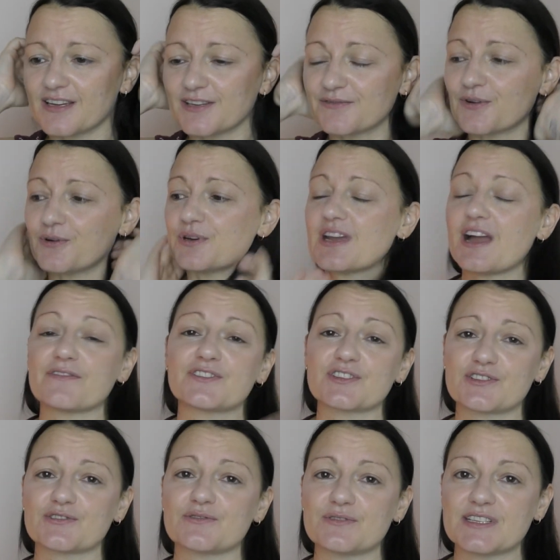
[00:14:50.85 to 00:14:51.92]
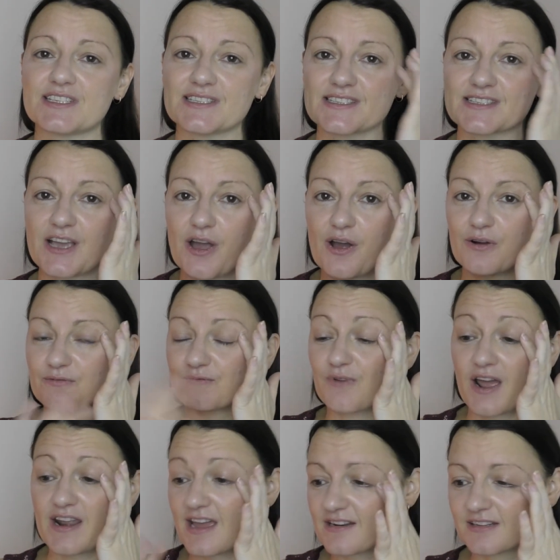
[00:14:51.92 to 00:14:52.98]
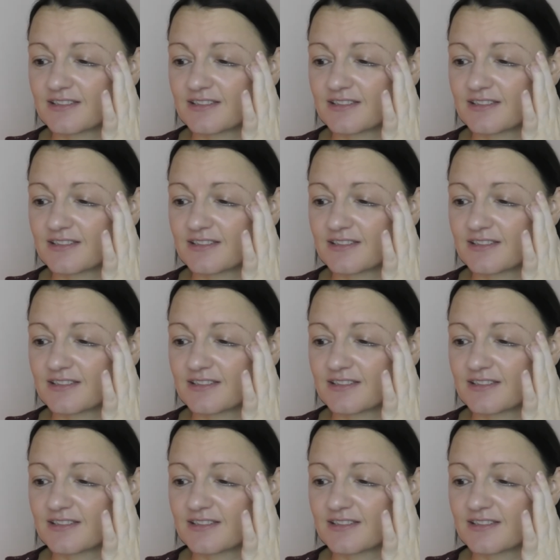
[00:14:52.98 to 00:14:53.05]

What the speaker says: If all you have to do is write out